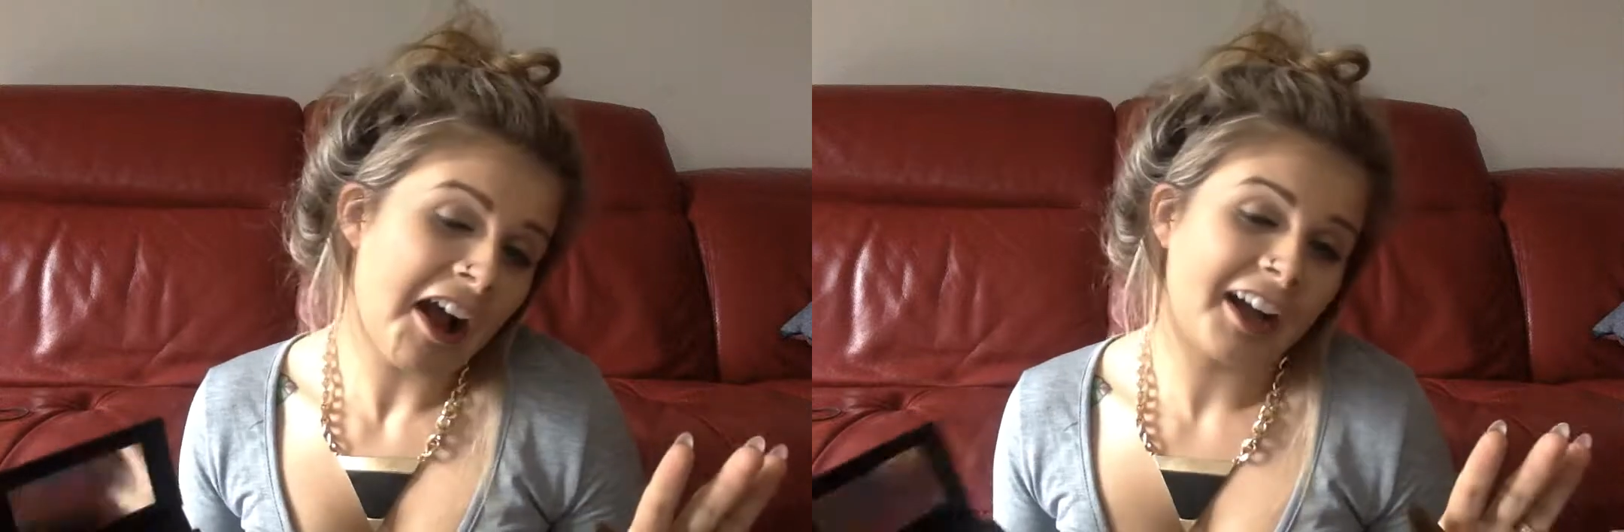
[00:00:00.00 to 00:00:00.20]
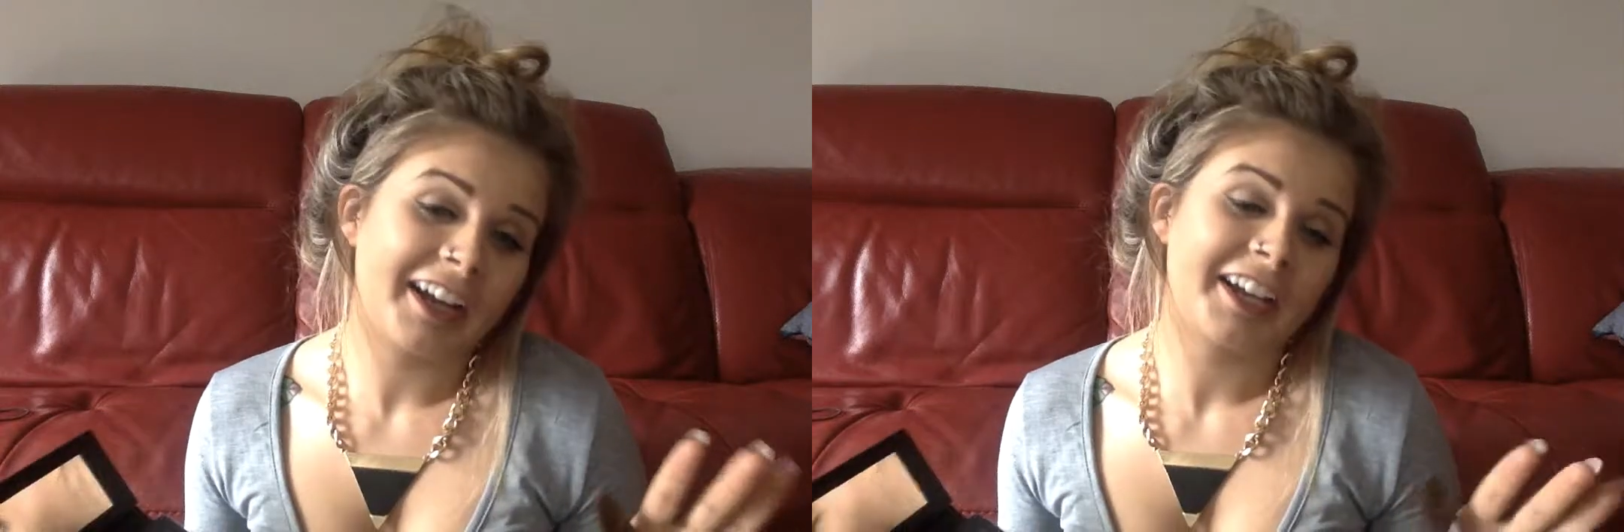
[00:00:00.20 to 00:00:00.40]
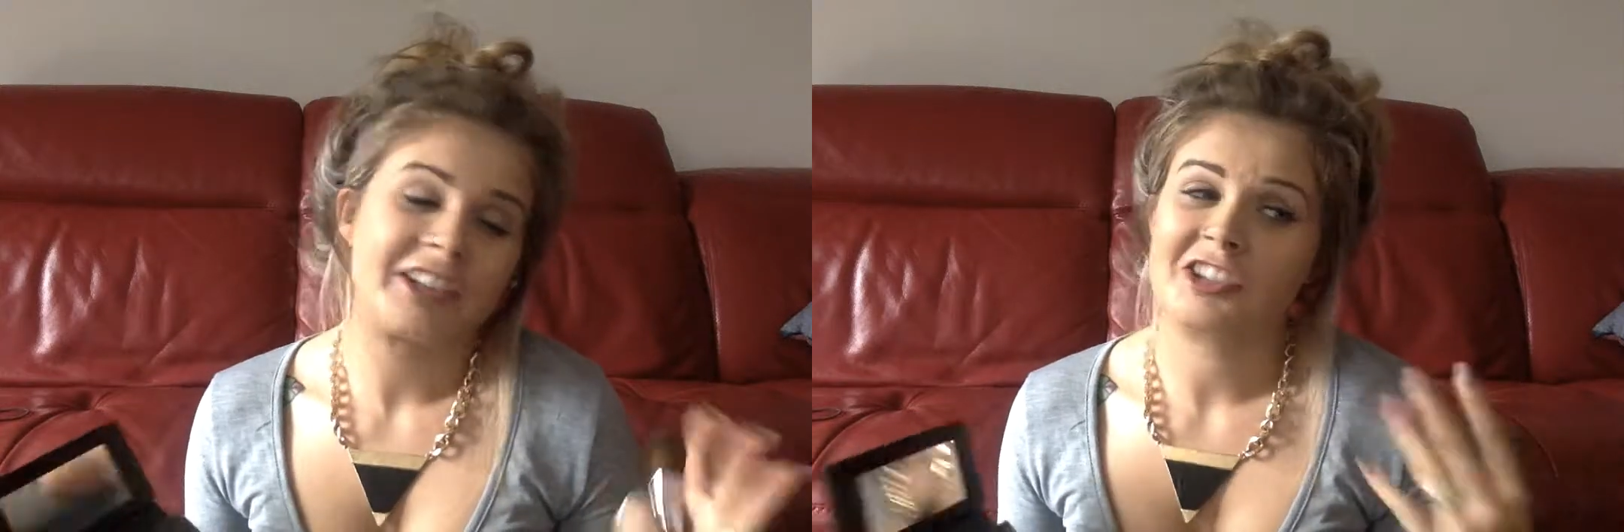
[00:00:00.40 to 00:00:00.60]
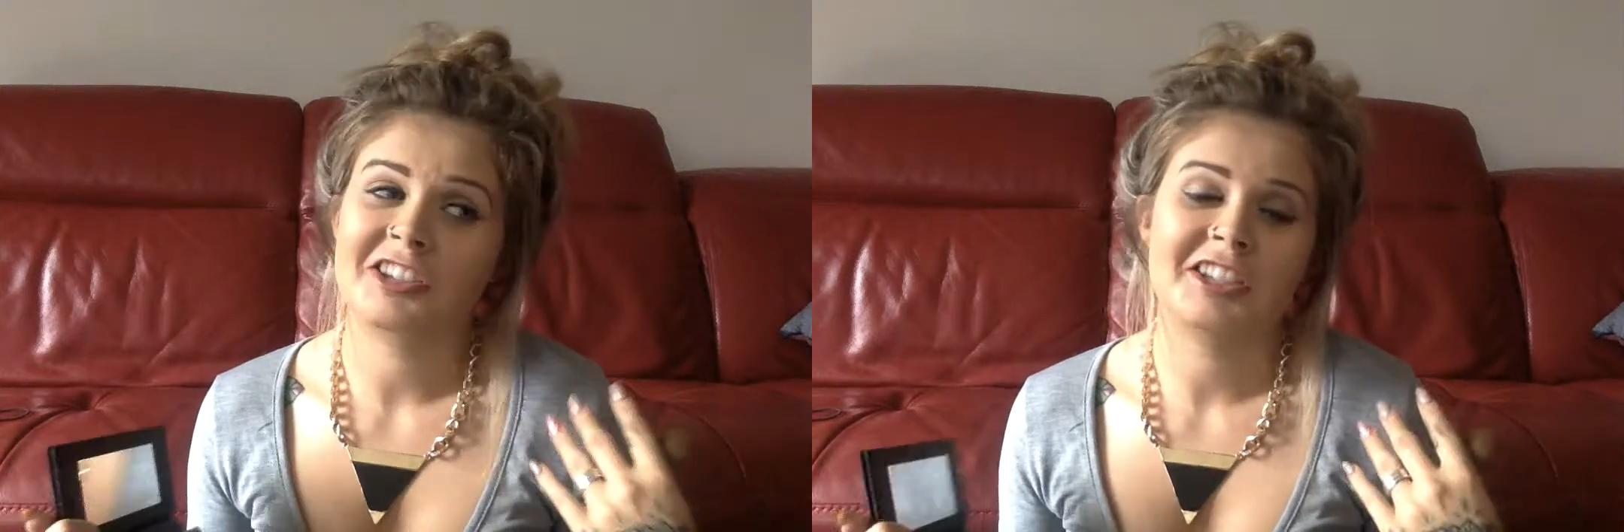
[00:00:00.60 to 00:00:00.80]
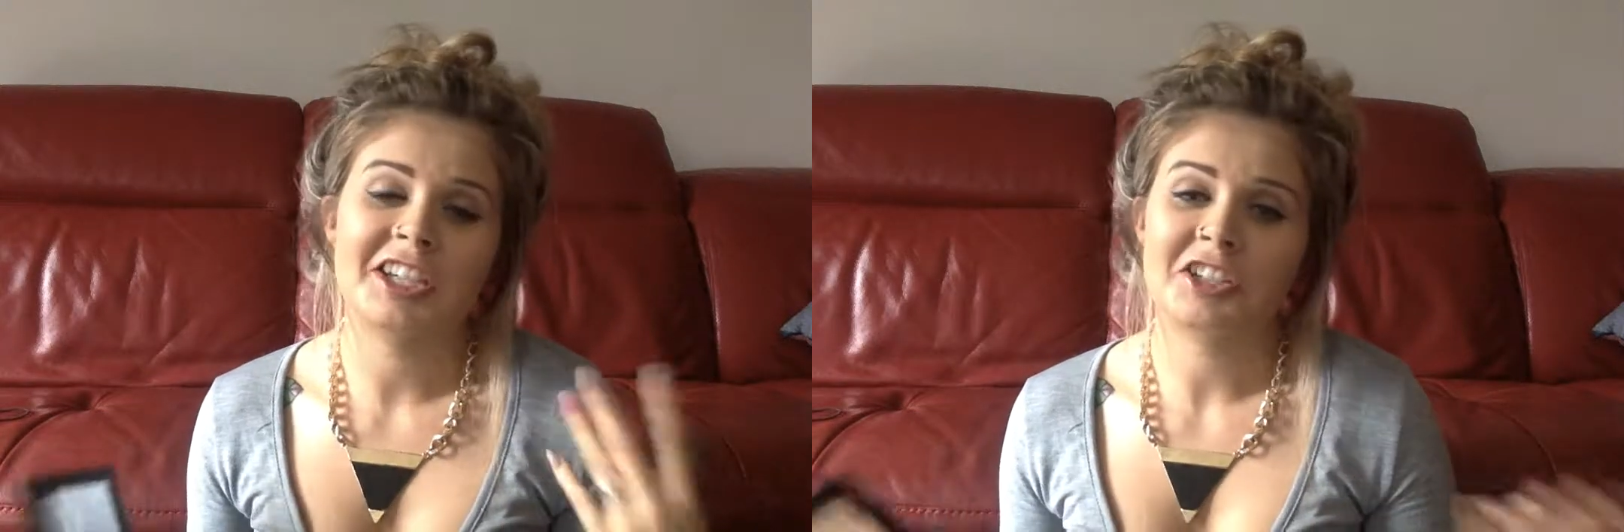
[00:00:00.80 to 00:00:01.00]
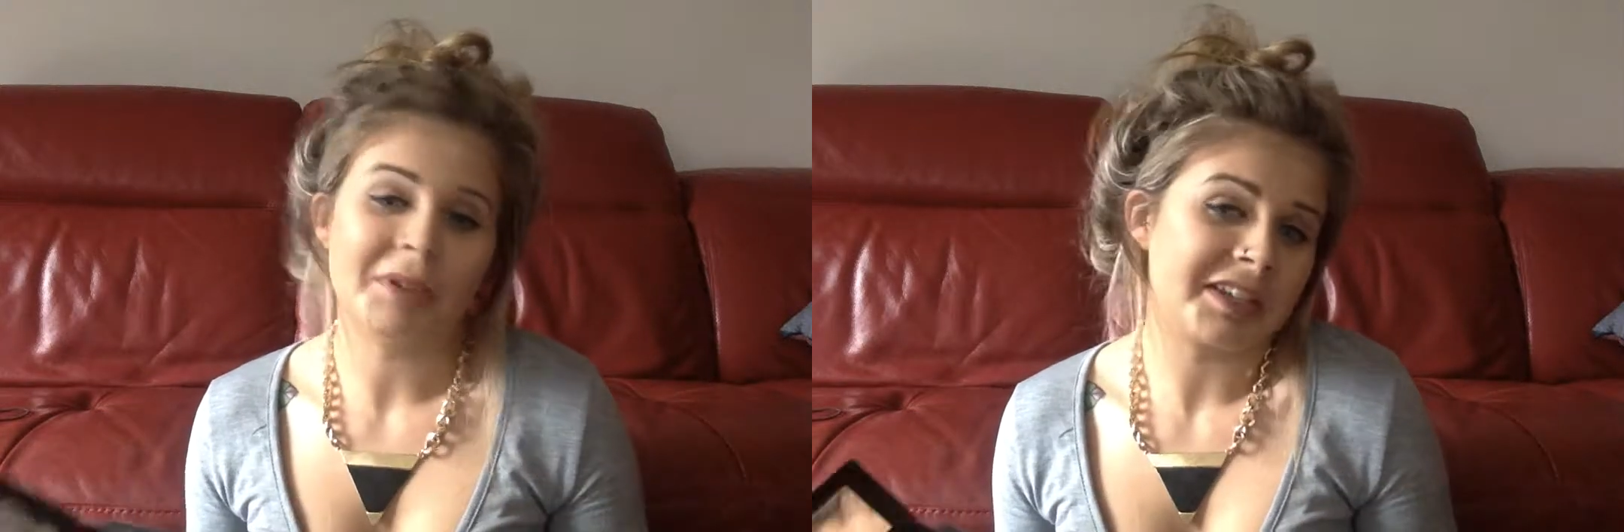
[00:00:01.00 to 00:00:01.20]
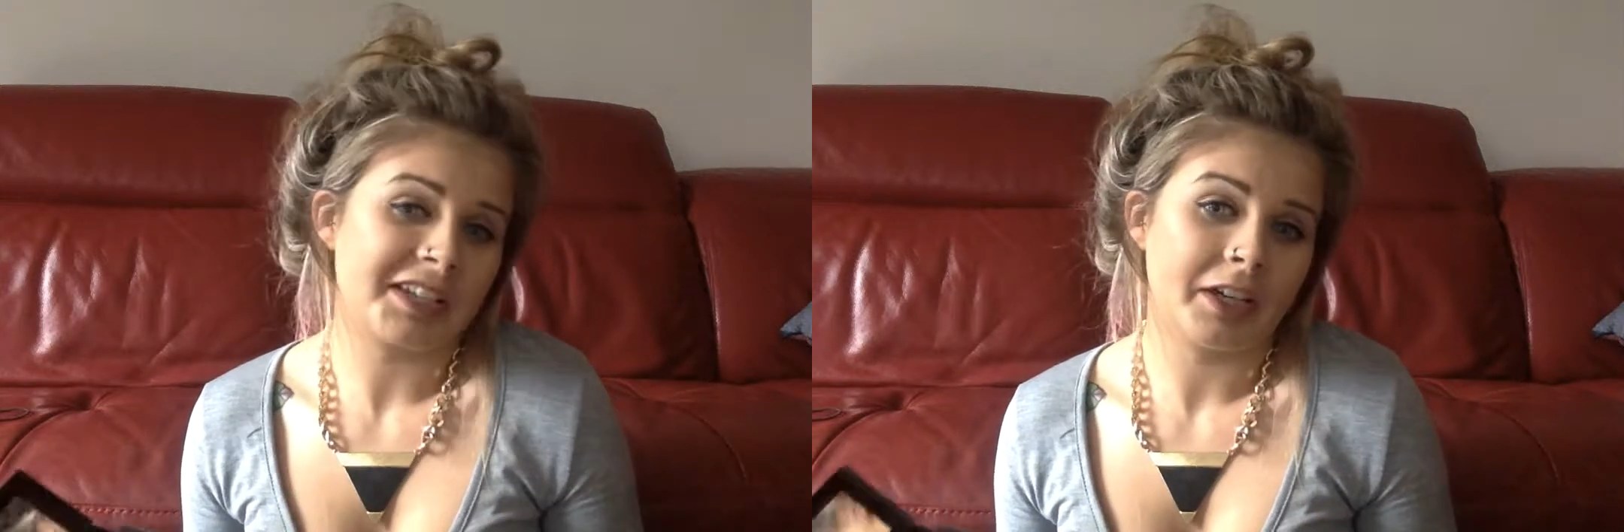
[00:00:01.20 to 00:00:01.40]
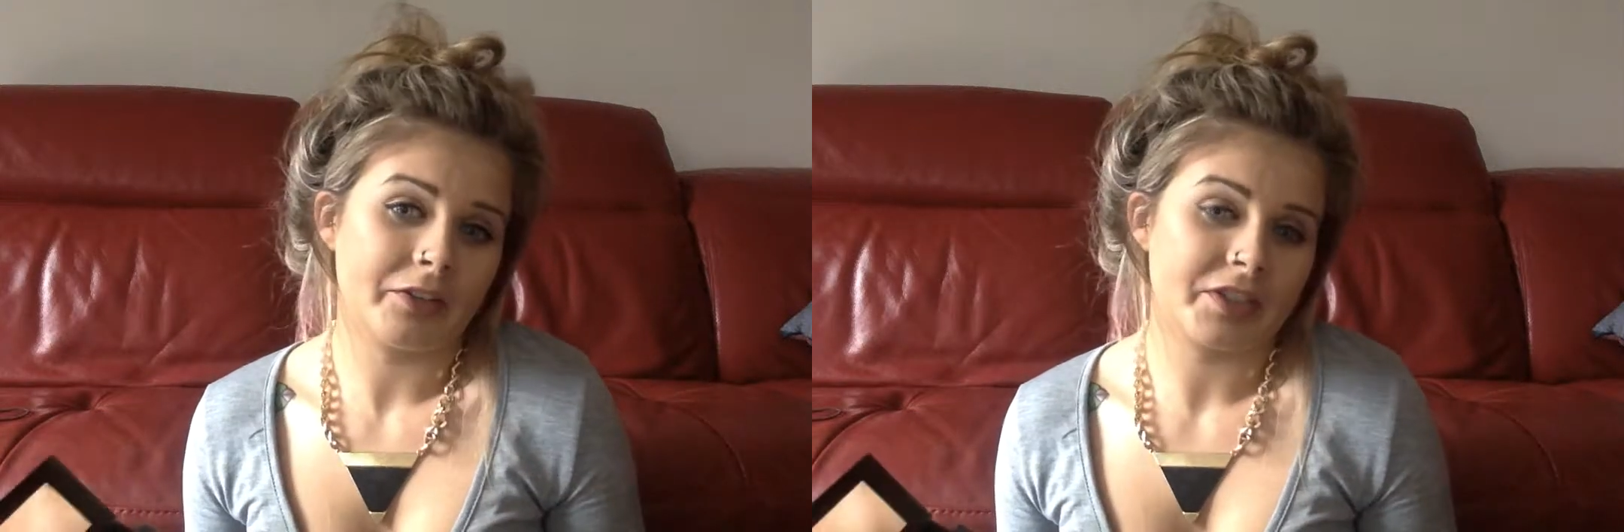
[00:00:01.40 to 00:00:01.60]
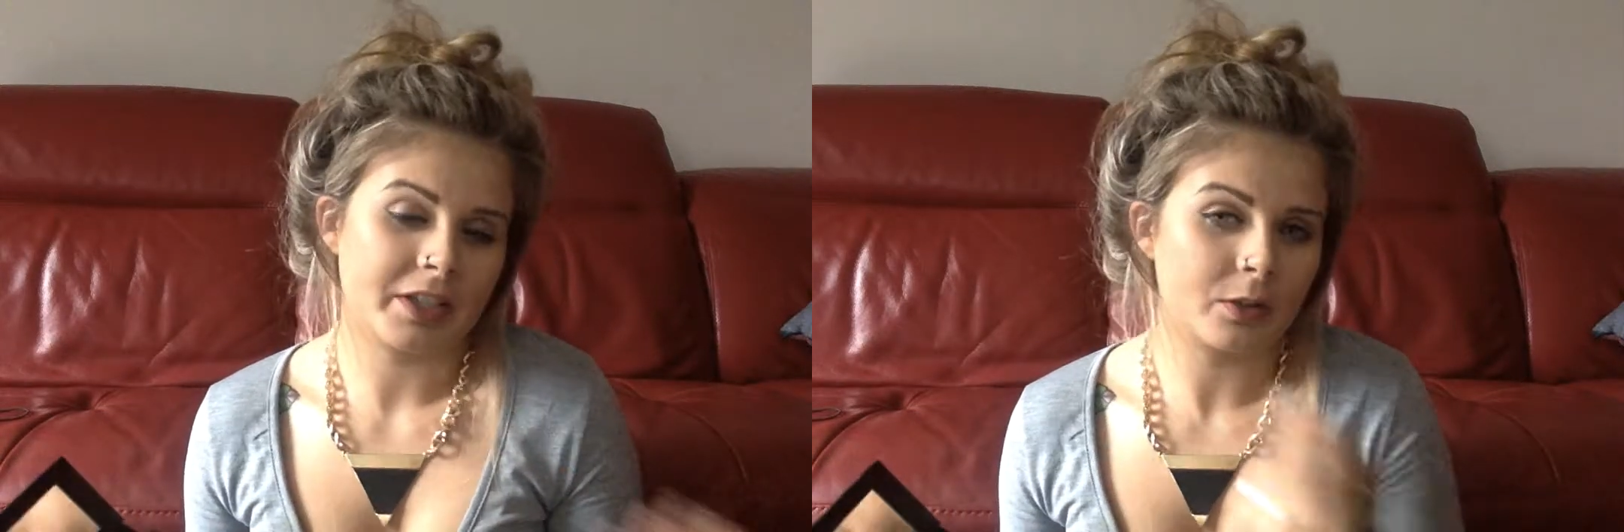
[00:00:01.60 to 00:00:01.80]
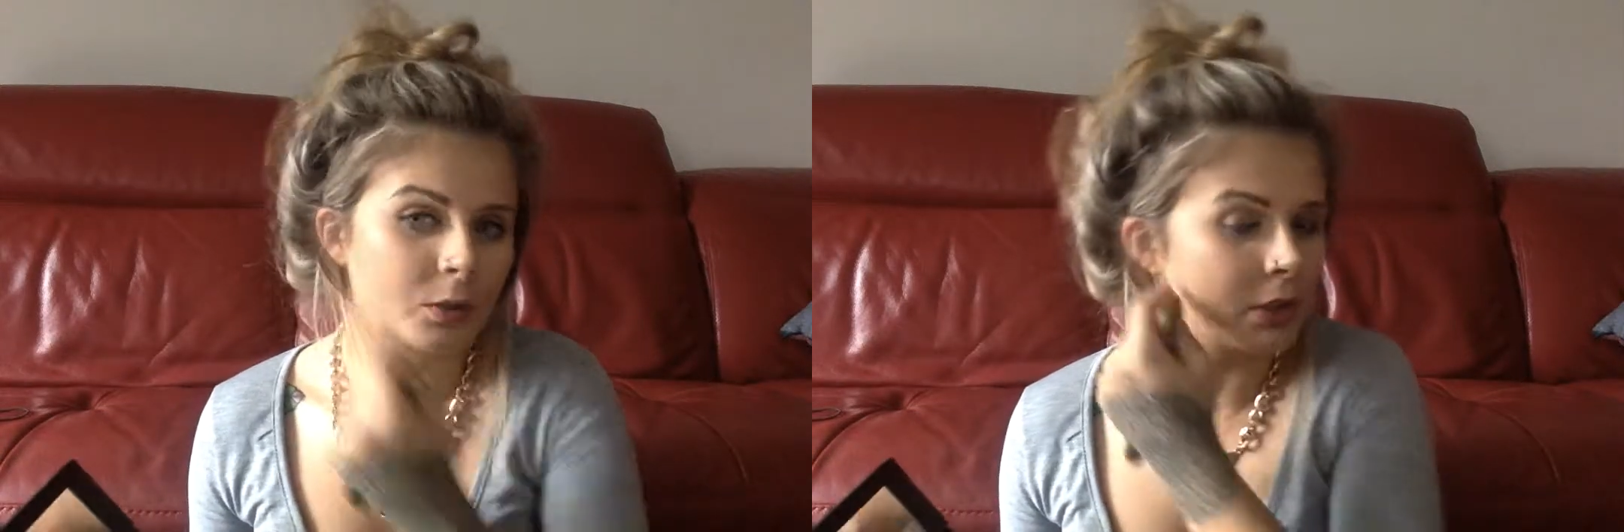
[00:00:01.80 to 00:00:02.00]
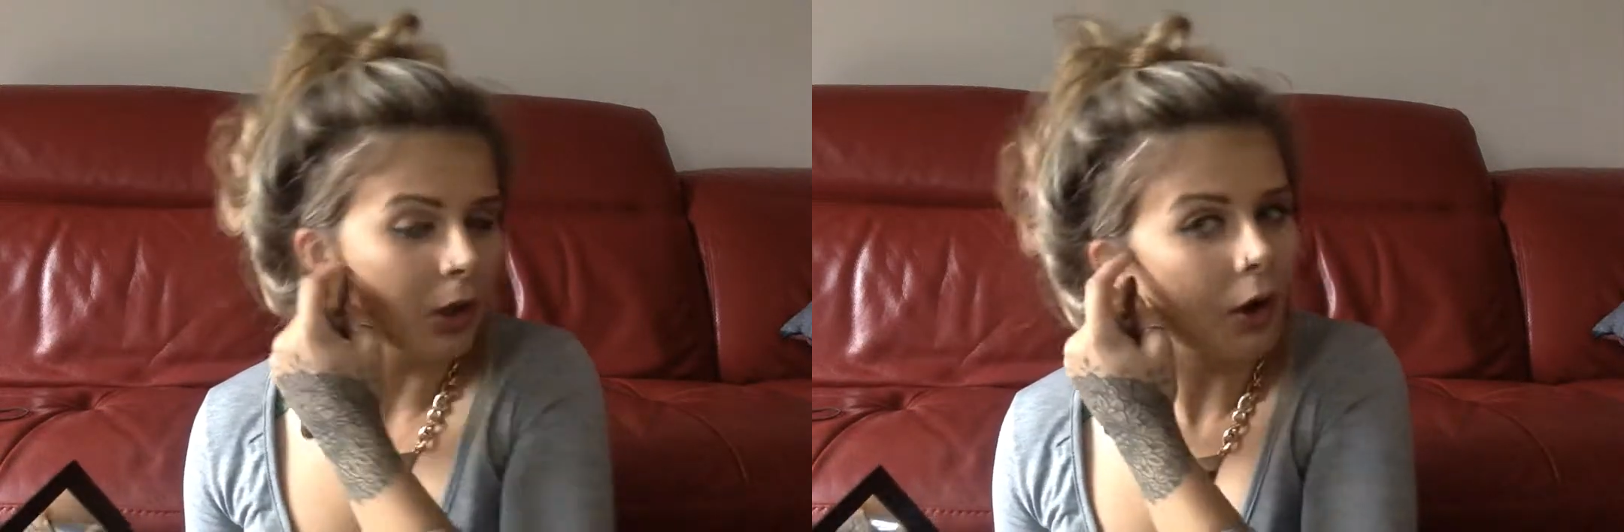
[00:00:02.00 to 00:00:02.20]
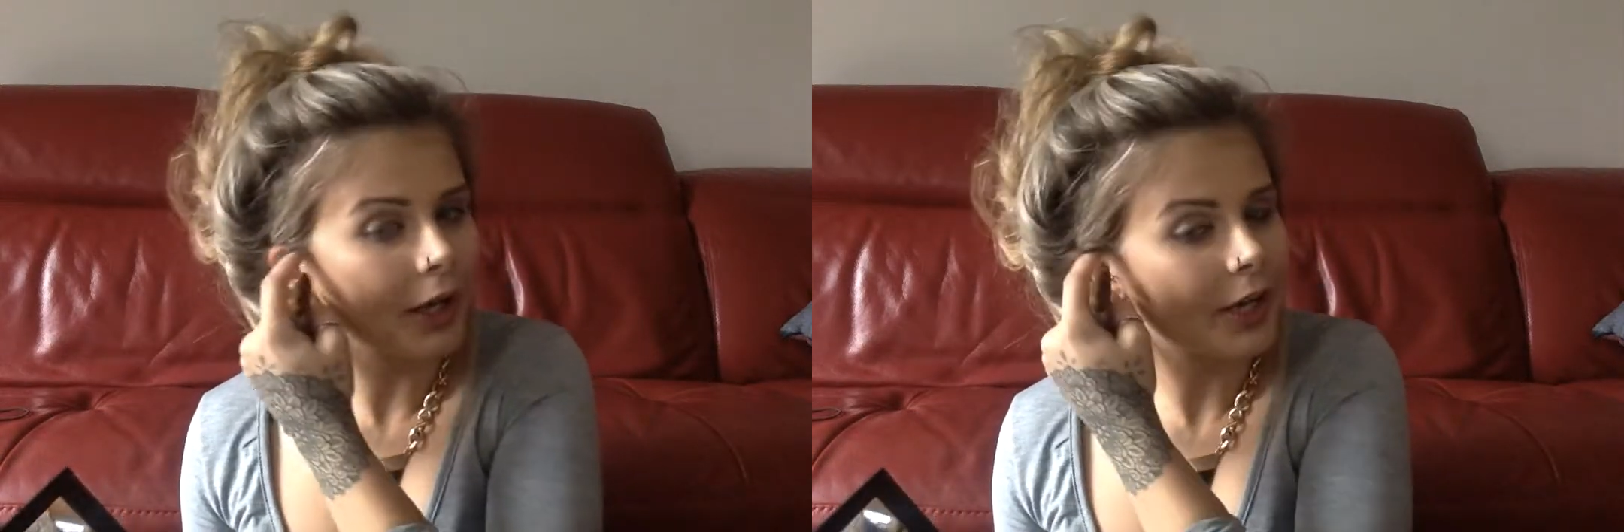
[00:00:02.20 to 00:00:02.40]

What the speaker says: I just teach myself as I go along,